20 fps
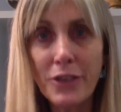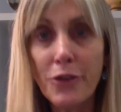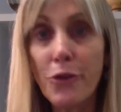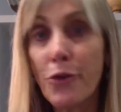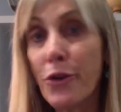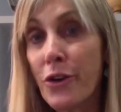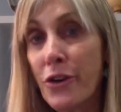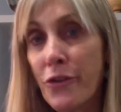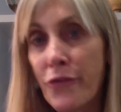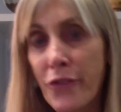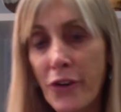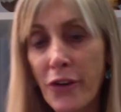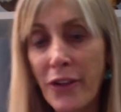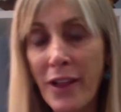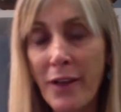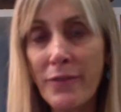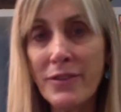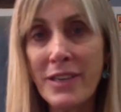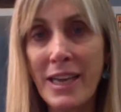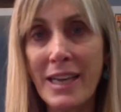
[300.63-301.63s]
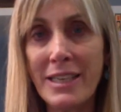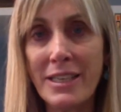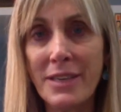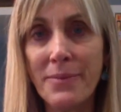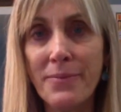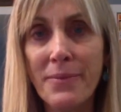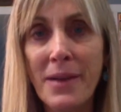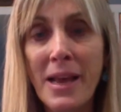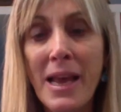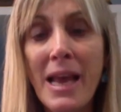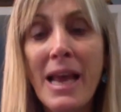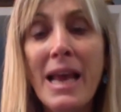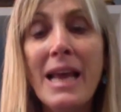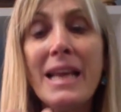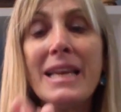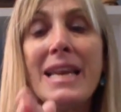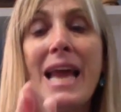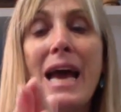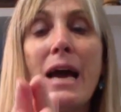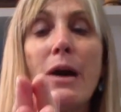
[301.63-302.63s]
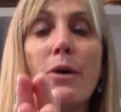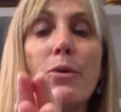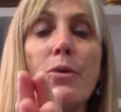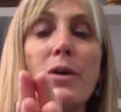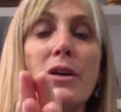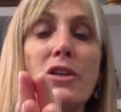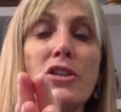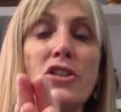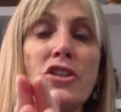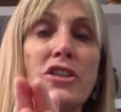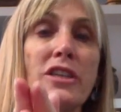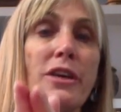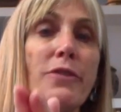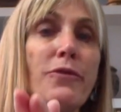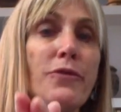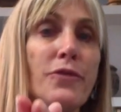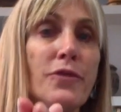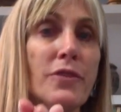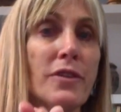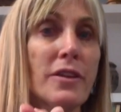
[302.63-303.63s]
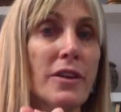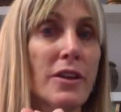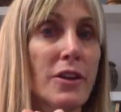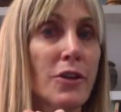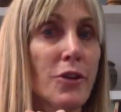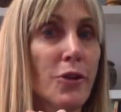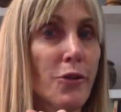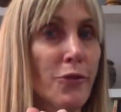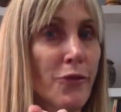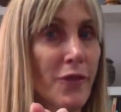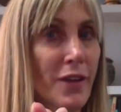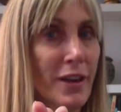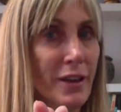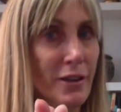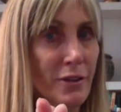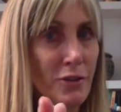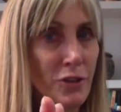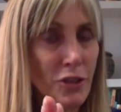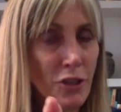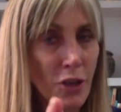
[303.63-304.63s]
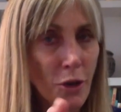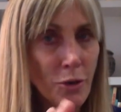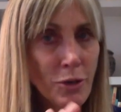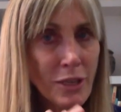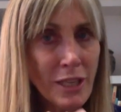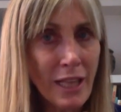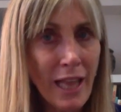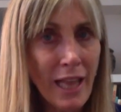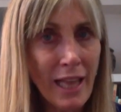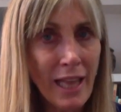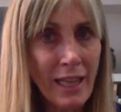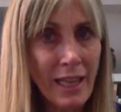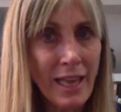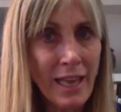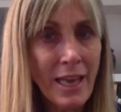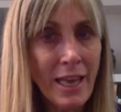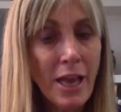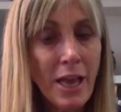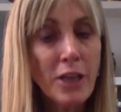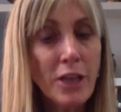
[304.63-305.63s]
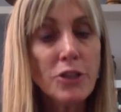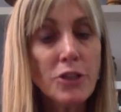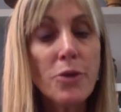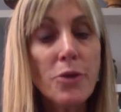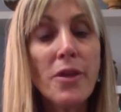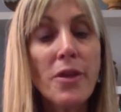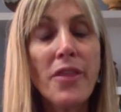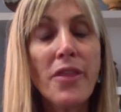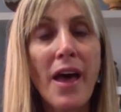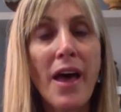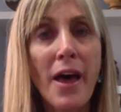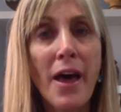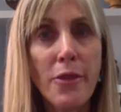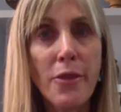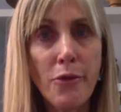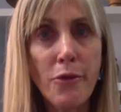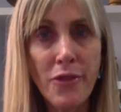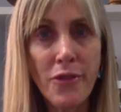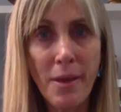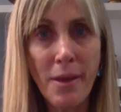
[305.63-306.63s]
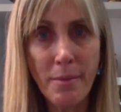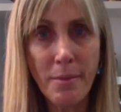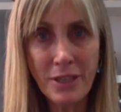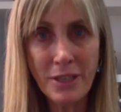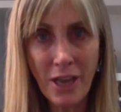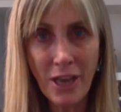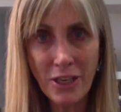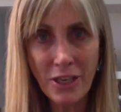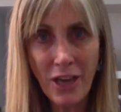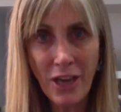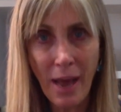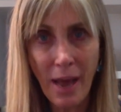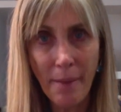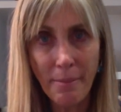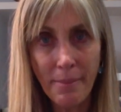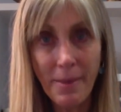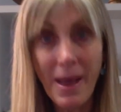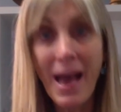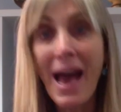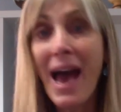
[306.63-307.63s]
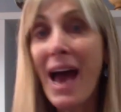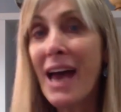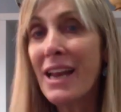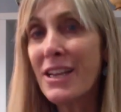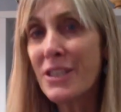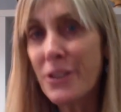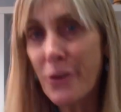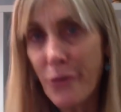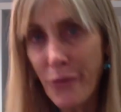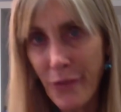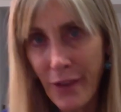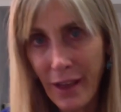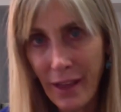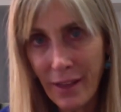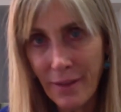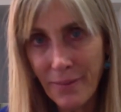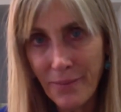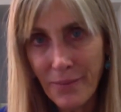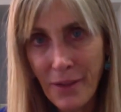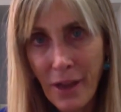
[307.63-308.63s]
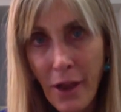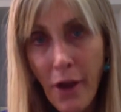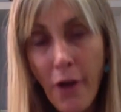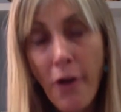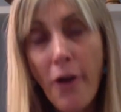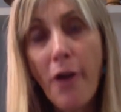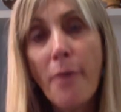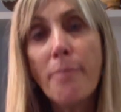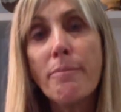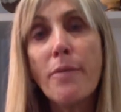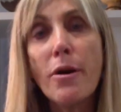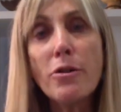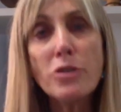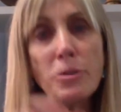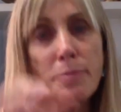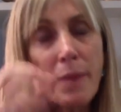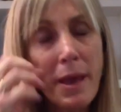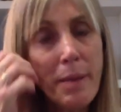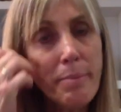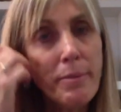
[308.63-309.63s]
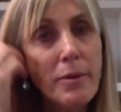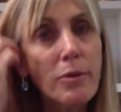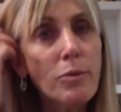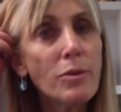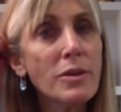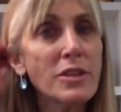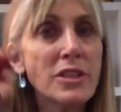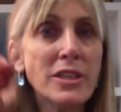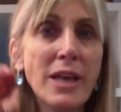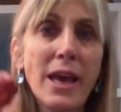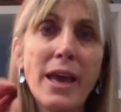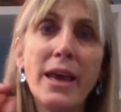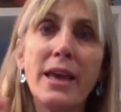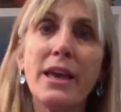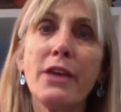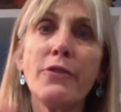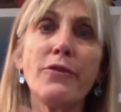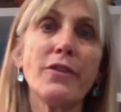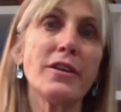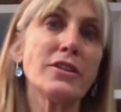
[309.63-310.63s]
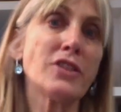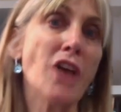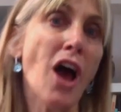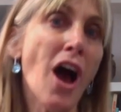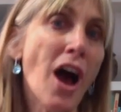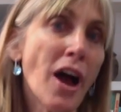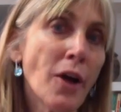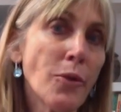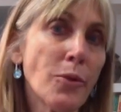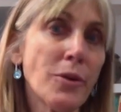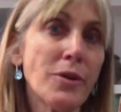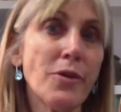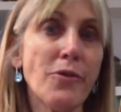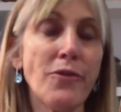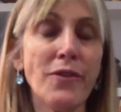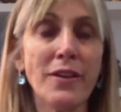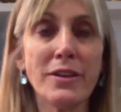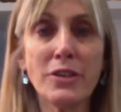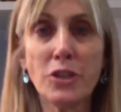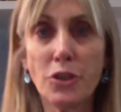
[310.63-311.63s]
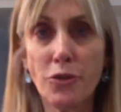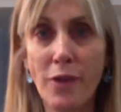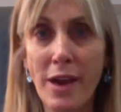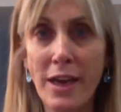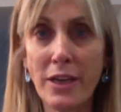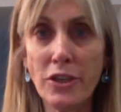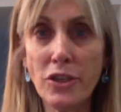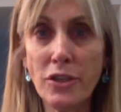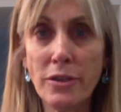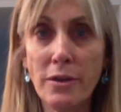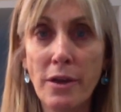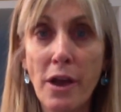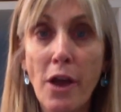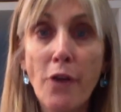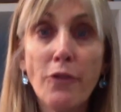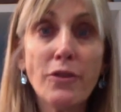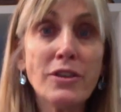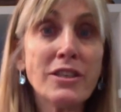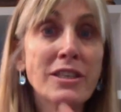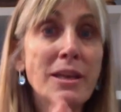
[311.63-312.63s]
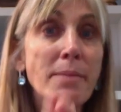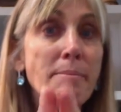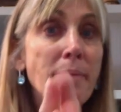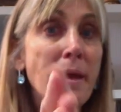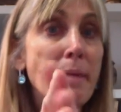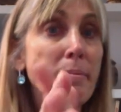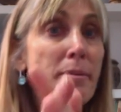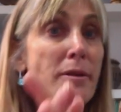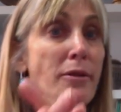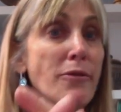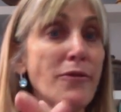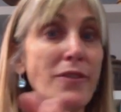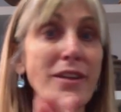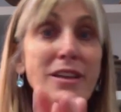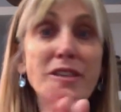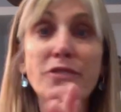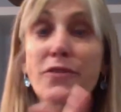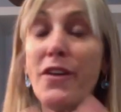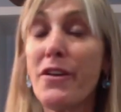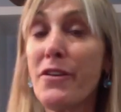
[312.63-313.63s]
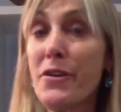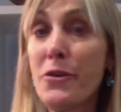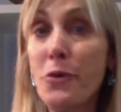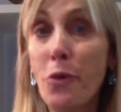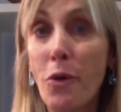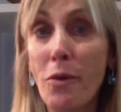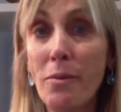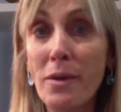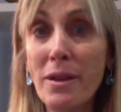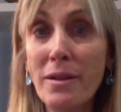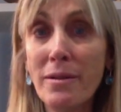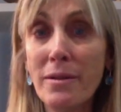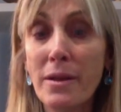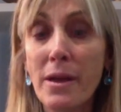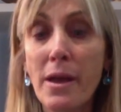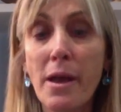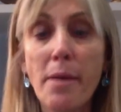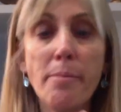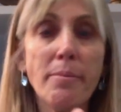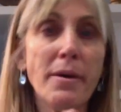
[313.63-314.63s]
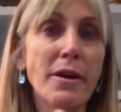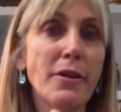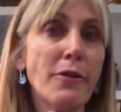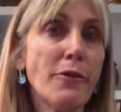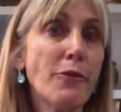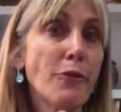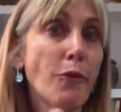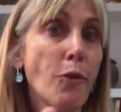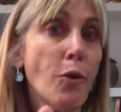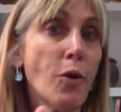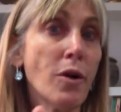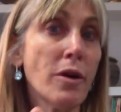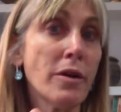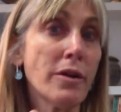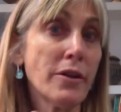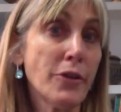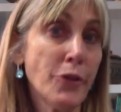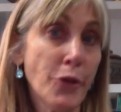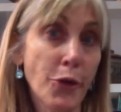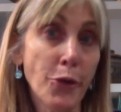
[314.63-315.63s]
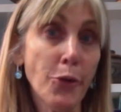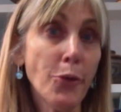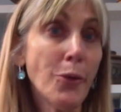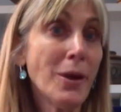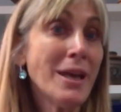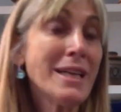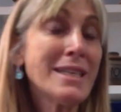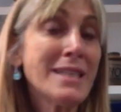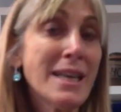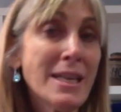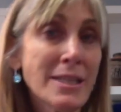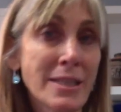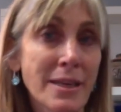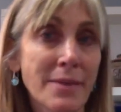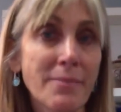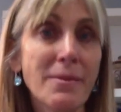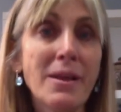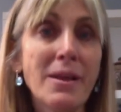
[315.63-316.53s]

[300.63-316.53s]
or if you're left-handed. Now, shift your fingers so slightly so that the other thumb is on top. How does it feel? Most people will say it feels awkward, it feels strange. For some people, it feels very normal, but for you, it doesn't.